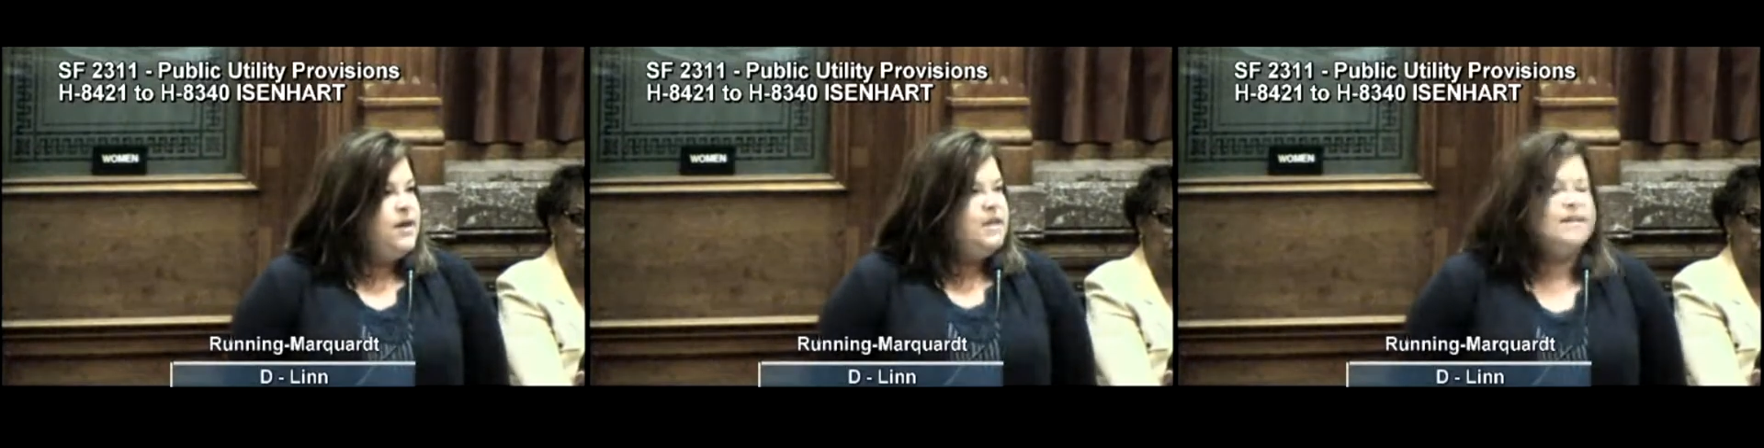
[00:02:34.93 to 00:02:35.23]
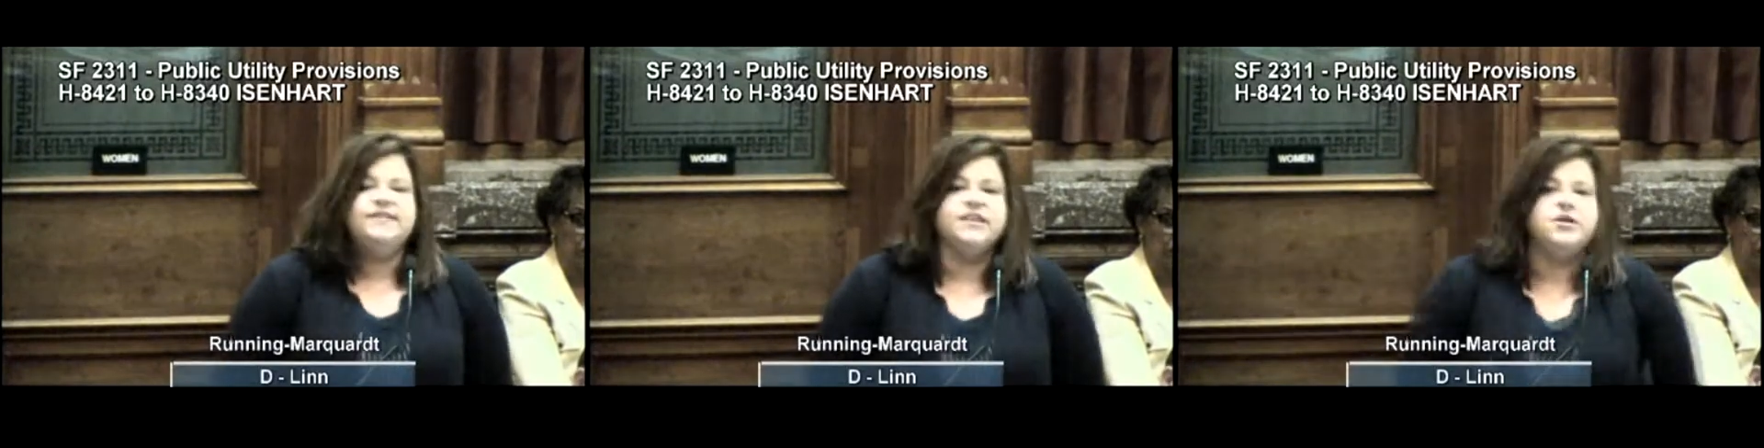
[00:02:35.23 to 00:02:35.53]

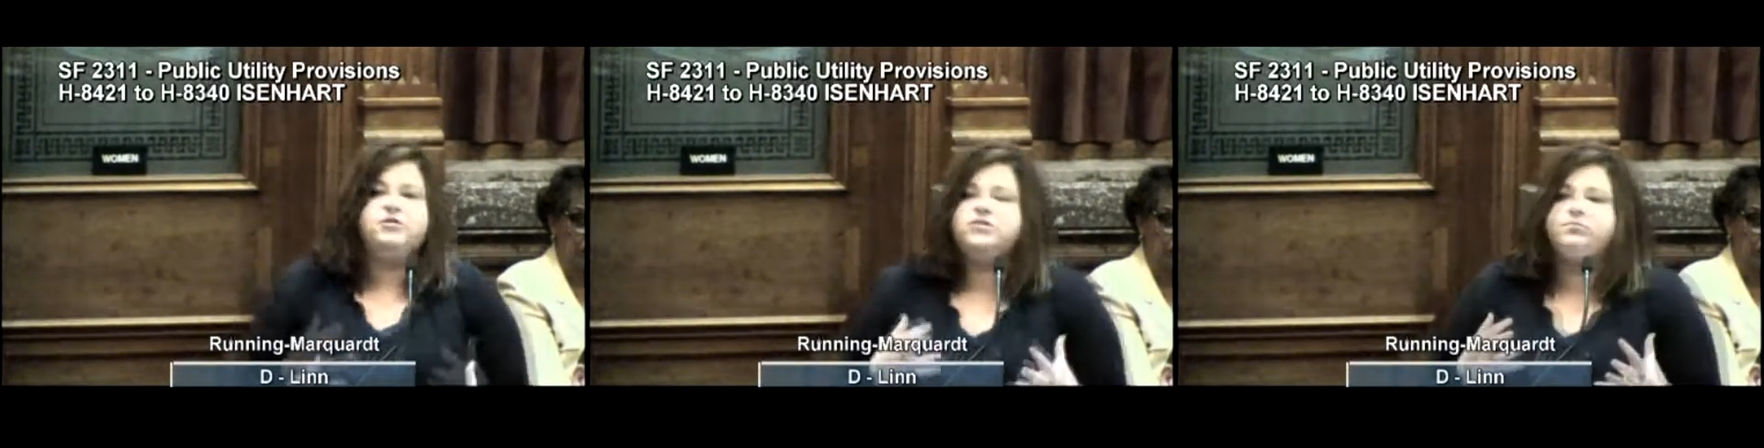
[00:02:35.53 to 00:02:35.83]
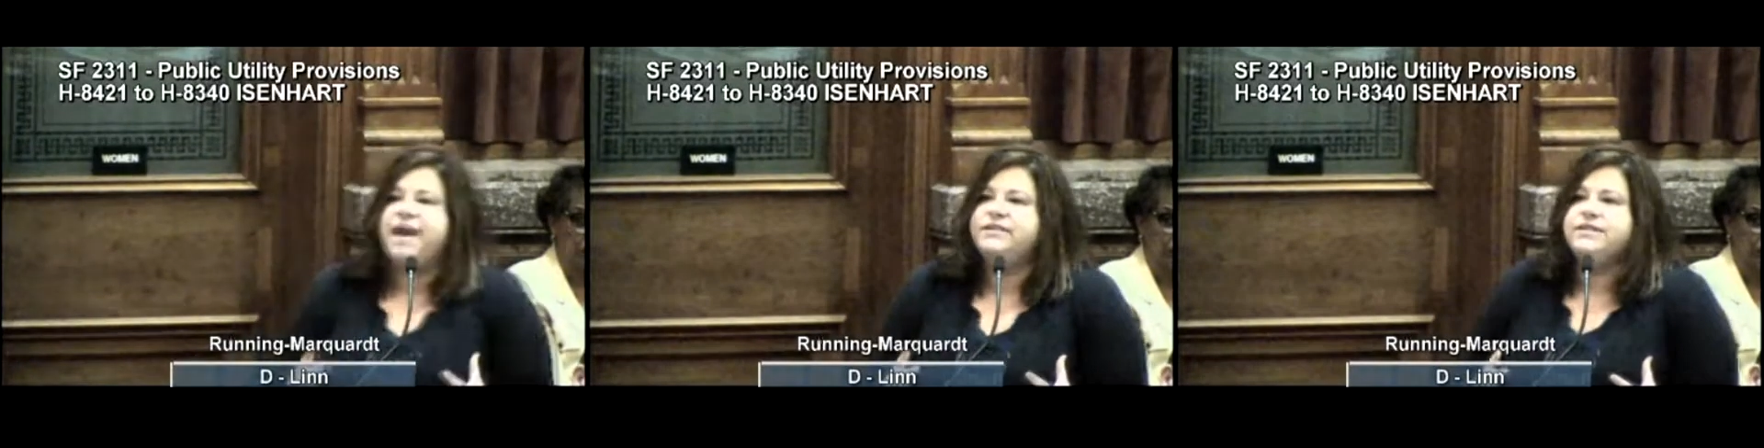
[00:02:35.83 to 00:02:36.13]
Let's get the
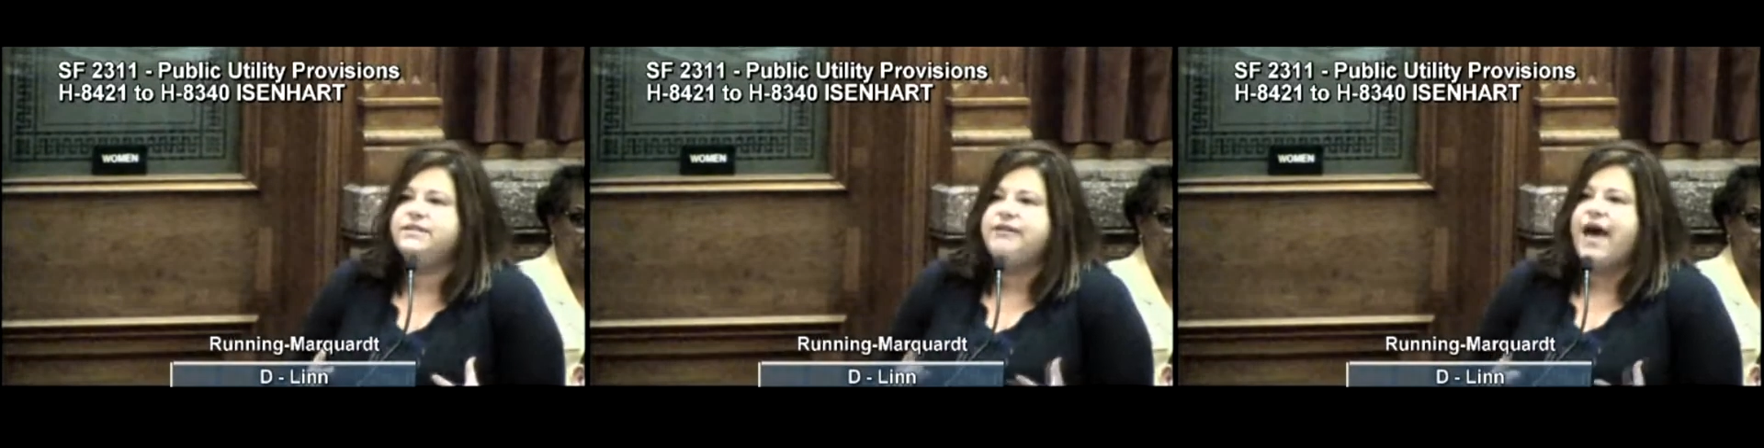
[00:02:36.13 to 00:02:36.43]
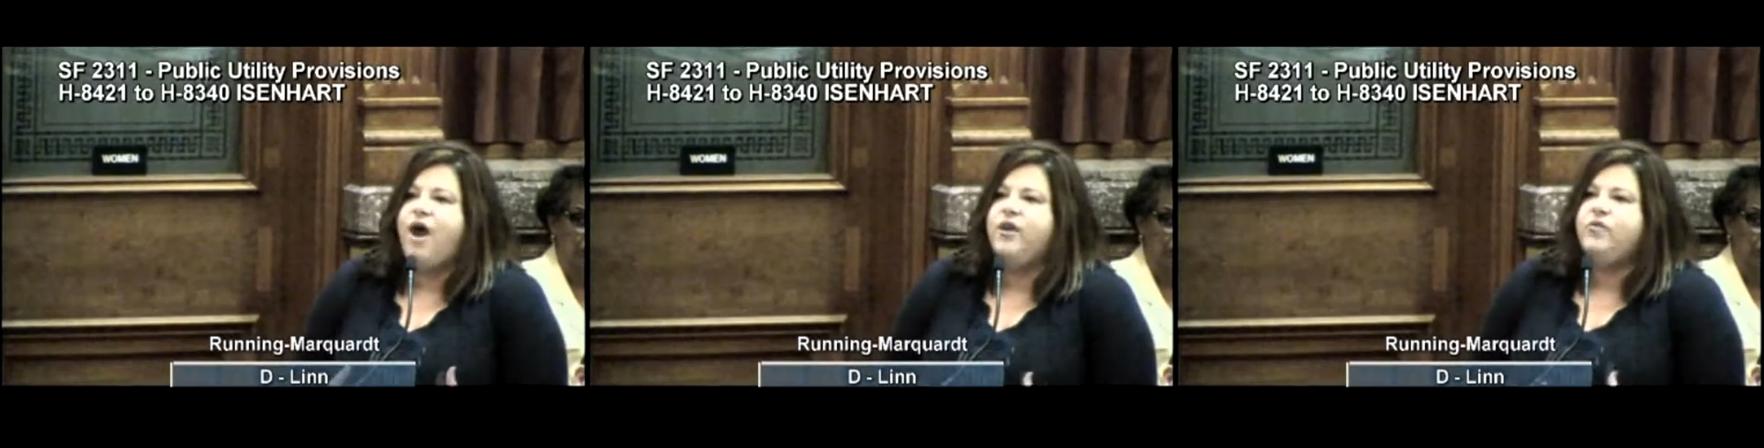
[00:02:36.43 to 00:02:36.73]
prospectuses
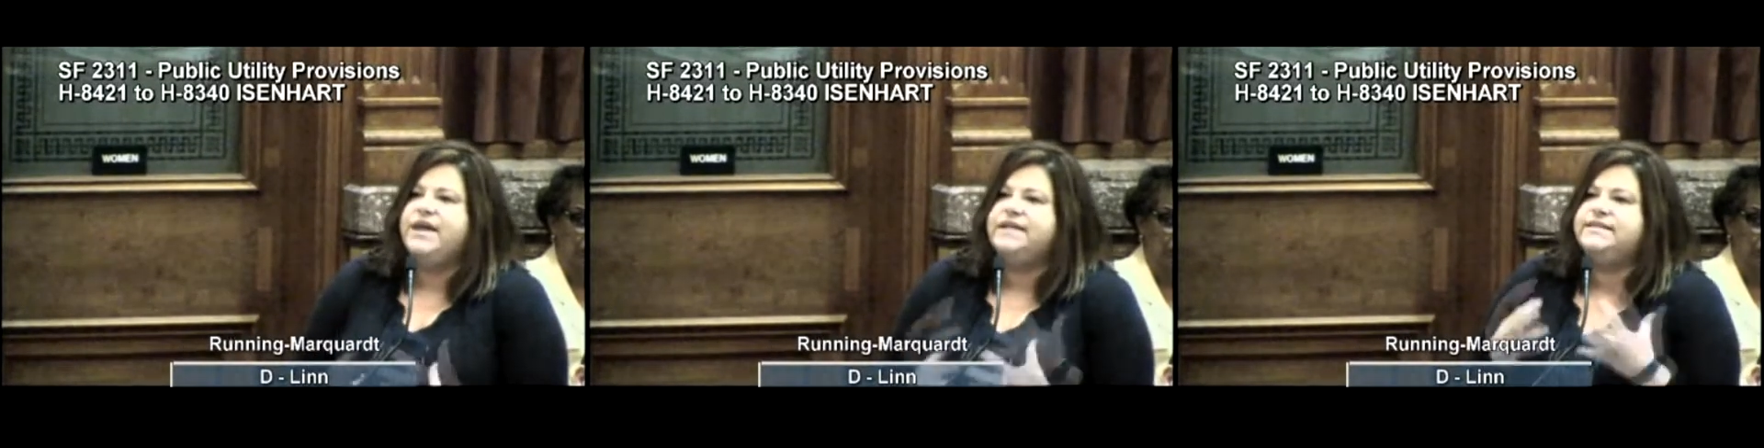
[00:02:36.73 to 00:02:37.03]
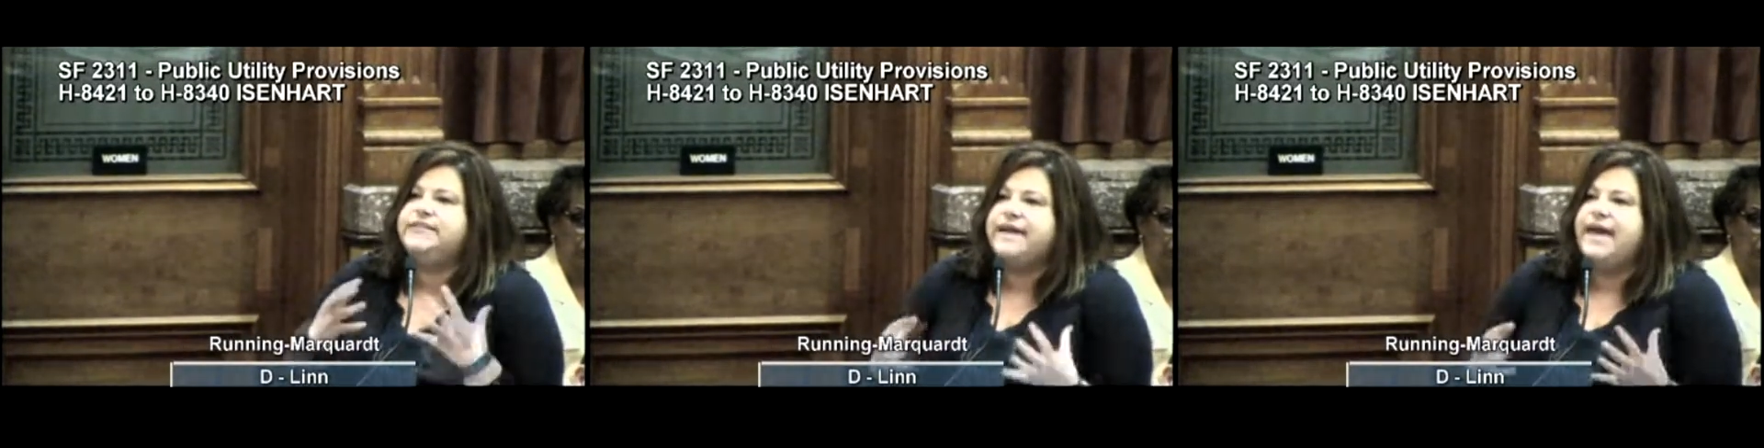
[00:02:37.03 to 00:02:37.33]
out and we can
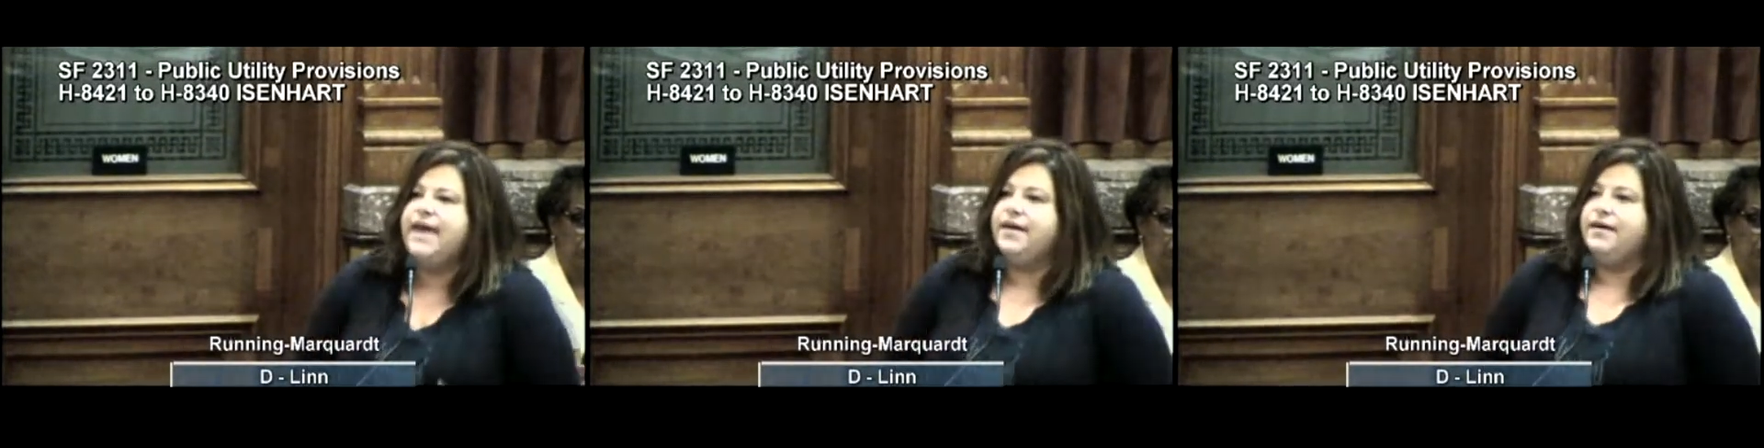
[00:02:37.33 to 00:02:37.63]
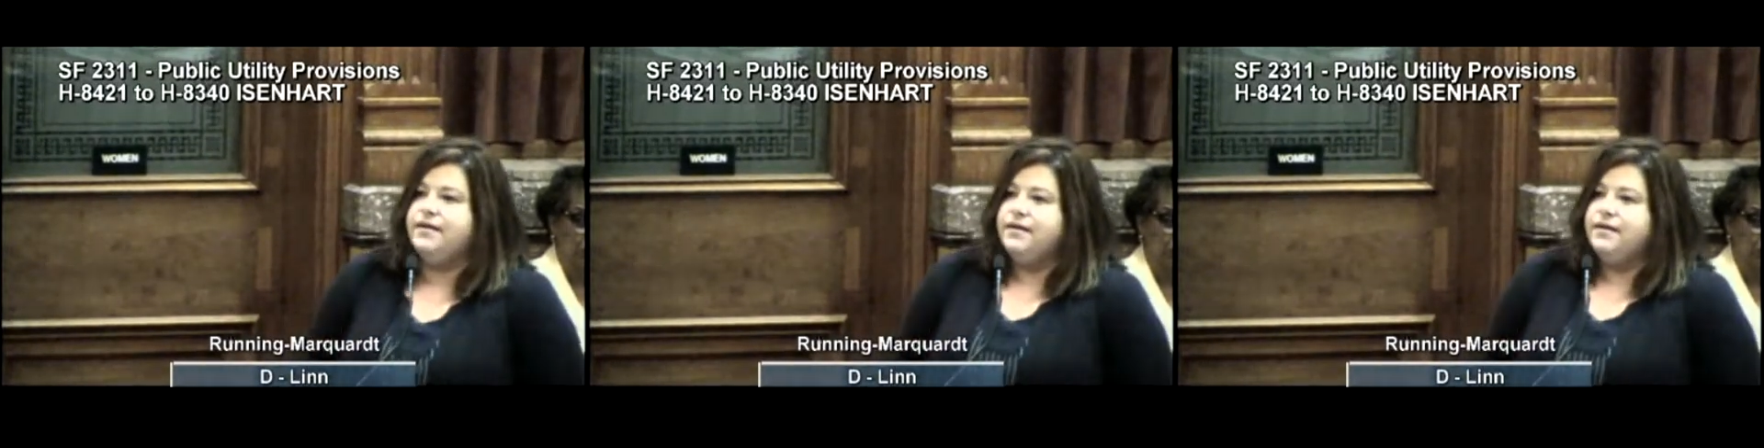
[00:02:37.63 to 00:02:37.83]
see